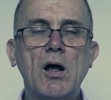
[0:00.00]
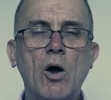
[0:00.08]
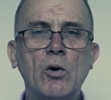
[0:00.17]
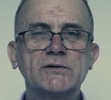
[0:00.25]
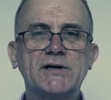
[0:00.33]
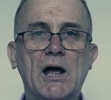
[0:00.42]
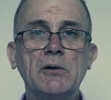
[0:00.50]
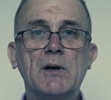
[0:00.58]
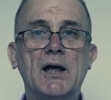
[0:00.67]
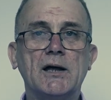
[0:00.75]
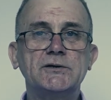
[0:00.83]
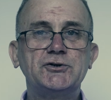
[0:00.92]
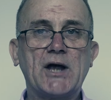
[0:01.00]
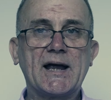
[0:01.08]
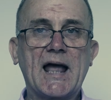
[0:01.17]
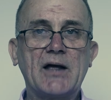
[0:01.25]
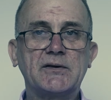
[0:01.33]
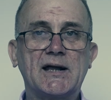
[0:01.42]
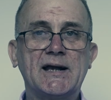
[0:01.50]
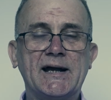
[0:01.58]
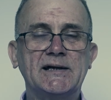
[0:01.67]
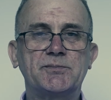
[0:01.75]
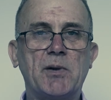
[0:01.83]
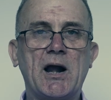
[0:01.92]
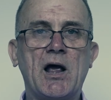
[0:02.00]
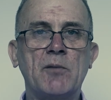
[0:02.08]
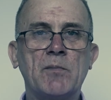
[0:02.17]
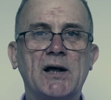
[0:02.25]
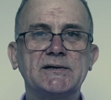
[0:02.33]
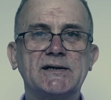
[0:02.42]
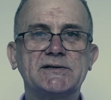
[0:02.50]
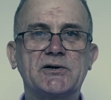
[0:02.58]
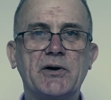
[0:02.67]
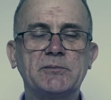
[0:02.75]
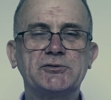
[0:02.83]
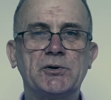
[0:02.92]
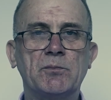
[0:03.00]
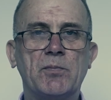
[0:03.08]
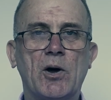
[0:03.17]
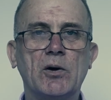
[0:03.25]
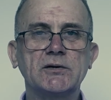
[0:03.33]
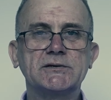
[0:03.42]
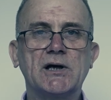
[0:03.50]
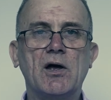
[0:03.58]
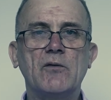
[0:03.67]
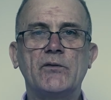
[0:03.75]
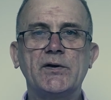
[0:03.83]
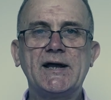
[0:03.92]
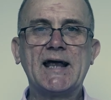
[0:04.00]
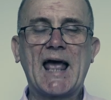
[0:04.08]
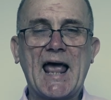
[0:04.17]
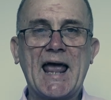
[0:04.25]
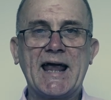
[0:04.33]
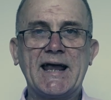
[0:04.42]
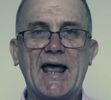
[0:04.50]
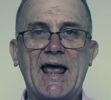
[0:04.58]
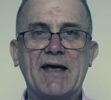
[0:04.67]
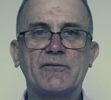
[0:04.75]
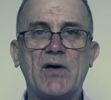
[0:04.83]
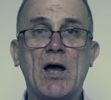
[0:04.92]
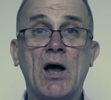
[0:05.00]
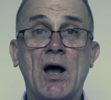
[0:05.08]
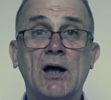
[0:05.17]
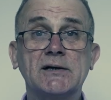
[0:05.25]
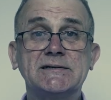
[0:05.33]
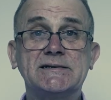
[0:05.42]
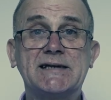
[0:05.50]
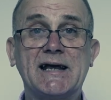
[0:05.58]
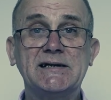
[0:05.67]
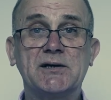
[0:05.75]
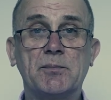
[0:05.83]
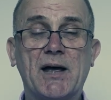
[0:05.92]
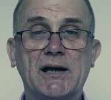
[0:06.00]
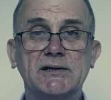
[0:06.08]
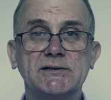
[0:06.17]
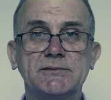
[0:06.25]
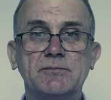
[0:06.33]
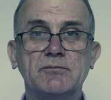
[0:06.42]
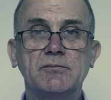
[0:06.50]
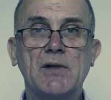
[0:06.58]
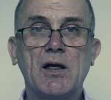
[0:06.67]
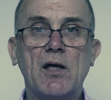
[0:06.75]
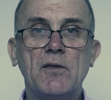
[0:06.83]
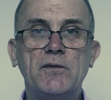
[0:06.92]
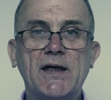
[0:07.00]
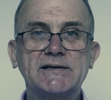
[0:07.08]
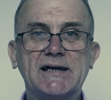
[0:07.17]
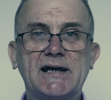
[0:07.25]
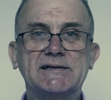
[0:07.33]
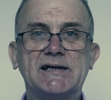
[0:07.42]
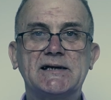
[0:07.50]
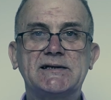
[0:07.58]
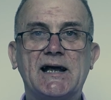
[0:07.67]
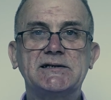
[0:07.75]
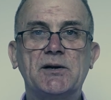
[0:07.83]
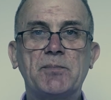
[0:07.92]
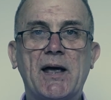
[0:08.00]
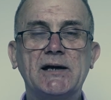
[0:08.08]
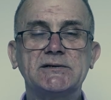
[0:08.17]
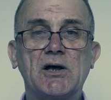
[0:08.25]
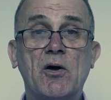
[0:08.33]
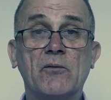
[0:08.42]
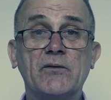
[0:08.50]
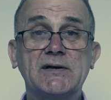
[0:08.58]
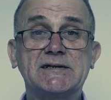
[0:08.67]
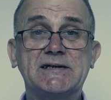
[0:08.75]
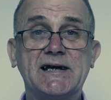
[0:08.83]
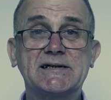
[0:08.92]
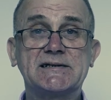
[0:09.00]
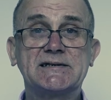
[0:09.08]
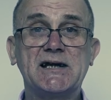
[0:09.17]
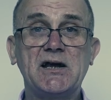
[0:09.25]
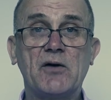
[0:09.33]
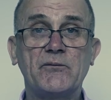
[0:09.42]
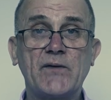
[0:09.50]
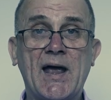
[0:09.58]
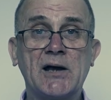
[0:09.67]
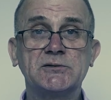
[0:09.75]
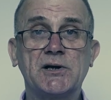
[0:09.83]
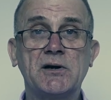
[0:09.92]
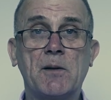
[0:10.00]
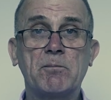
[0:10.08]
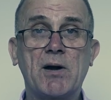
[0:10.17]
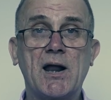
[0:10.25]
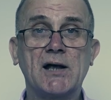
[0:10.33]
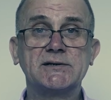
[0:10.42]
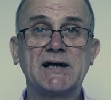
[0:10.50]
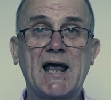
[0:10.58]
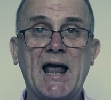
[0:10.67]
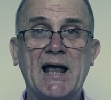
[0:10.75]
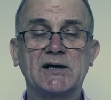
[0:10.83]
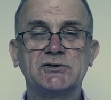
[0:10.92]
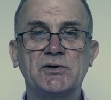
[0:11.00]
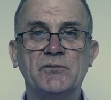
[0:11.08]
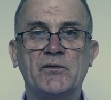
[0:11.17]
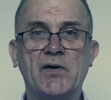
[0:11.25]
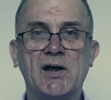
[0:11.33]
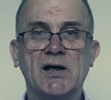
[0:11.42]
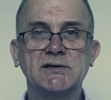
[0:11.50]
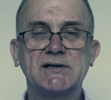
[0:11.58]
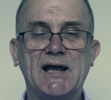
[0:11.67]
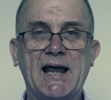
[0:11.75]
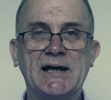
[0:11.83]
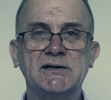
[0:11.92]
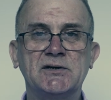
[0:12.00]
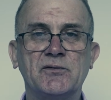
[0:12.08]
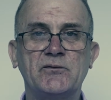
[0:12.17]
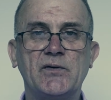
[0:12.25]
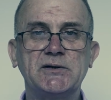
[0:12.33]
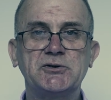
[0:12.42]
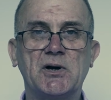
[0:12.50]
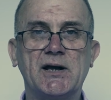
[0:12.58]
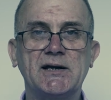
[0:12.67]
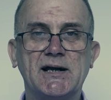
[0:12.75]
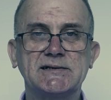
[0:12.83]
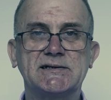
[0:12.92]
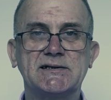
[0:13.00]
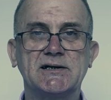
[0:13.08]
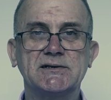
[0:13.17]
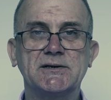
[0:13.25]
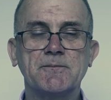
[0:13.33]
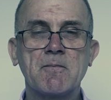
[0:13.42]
Also, check out the links below in my description box for the AFR database. This is a database of 60,000 plus action figures individually listed,